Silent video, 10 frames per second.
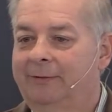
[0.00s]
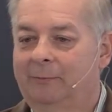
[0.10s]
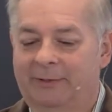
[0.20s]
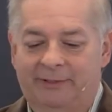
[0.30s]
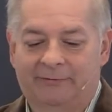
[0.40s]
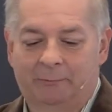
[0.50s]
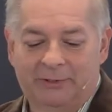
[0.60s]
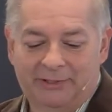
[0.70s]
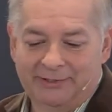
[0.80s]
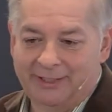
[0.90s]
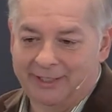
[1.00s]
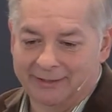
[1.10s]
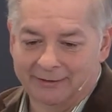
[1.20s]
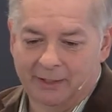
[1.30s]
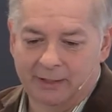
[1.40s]
What's it, what's it
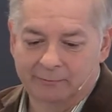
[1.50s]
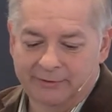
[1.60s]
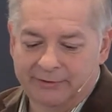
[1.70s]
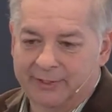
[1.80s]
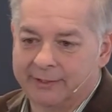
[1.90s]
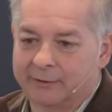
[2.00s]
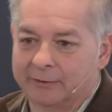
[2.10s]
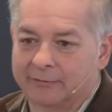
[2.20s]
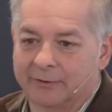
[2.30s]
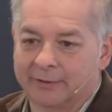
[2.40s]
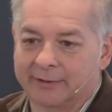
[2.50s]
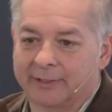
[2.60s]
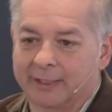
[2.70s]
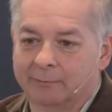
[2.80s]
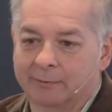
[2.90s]
say? Don, what's it say there on the front of the
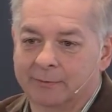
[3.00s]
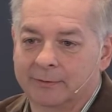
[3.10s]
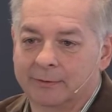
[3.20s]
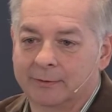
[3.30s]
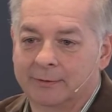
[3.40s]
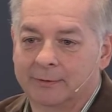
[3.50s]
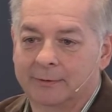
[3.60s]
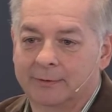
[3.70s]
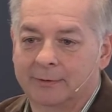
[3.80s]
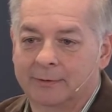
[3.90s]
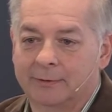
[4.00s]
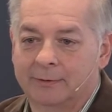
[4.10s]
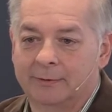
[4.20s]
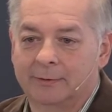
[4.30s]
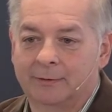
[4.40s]
table? Do
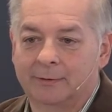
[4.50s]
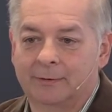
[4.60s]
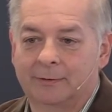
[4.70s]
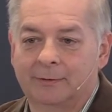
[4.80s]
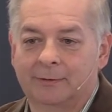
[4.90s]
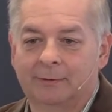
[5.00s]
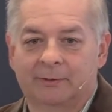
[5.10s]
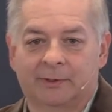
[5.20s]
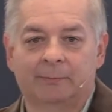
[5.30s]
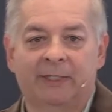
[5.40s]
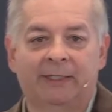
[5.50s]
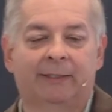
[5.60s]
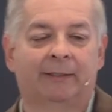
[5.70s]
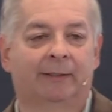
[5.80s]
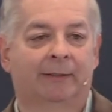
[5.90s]
this, do it, so me.